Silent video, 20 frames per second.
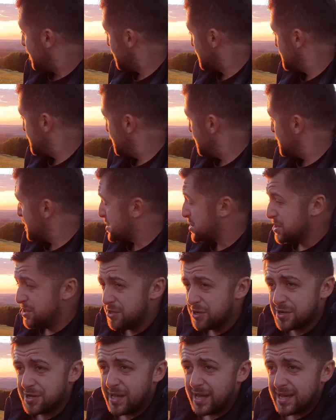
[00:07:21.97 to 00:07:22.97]
although it doesn't
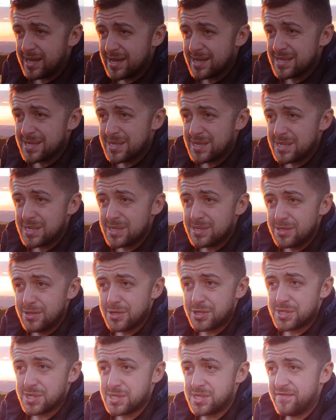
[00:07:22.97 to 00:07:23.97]
look like it, it
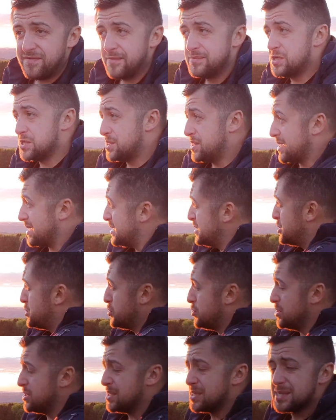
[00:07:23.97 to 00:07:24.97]
looks as if I'm just like
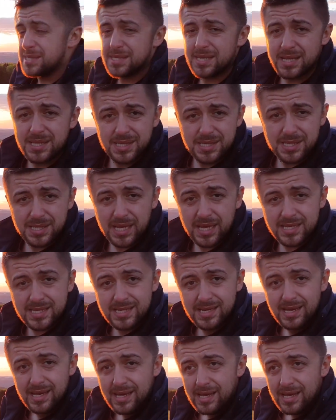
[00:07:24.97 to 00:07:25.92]
enjoying the sunset.